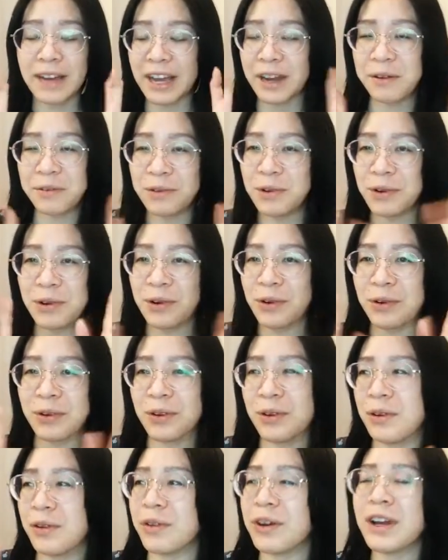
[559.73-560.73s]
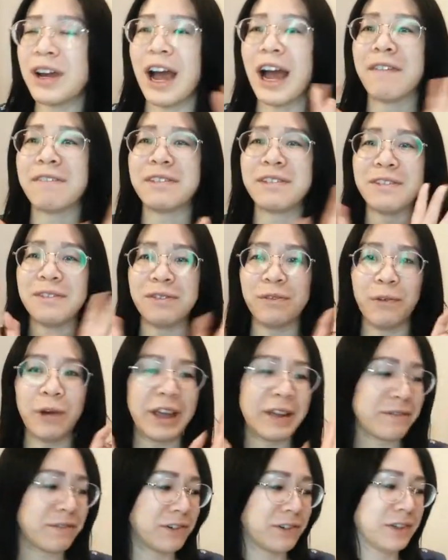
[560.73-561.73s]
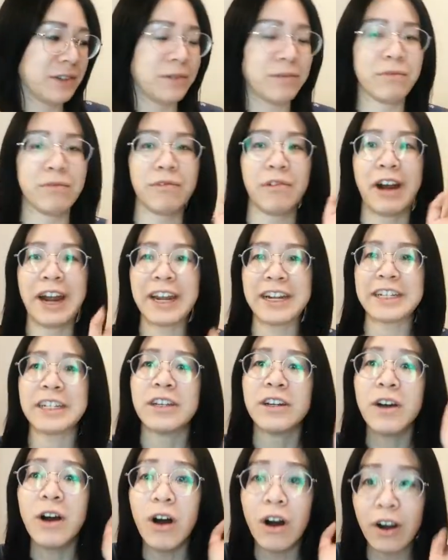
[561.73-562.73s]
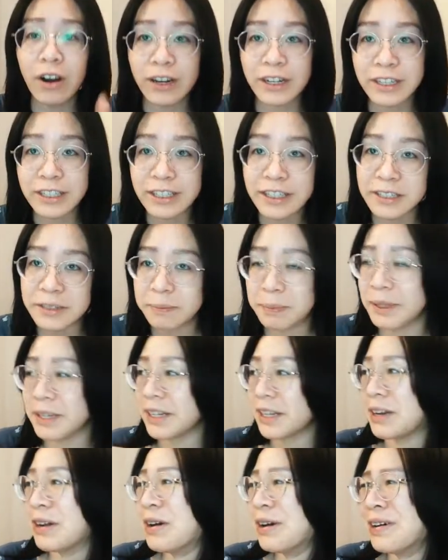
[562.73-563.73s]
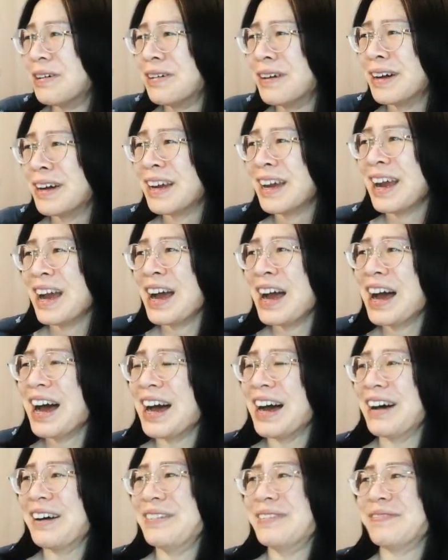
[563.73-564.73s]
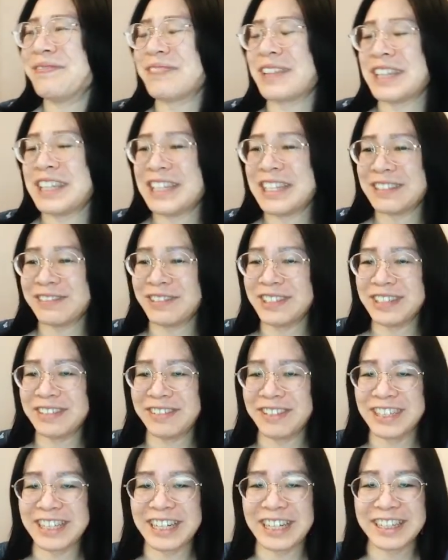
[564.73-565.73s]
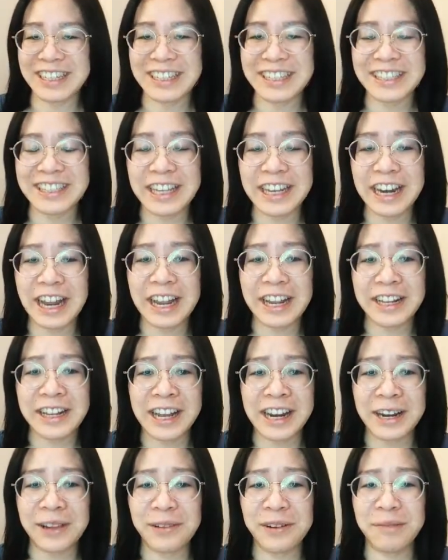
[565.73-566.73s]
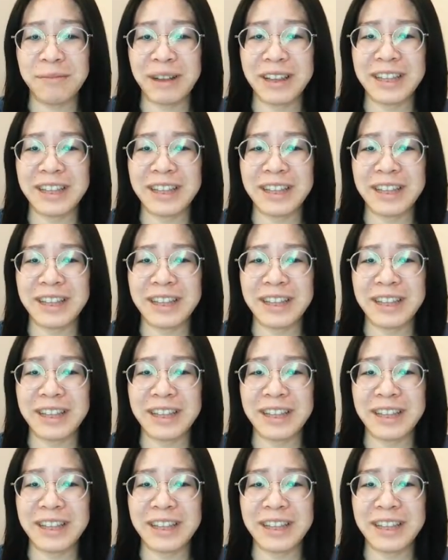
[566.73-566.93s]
I don't, no. I have to wait for the right artist. But I think that's really ridiculous. And I kind of learned my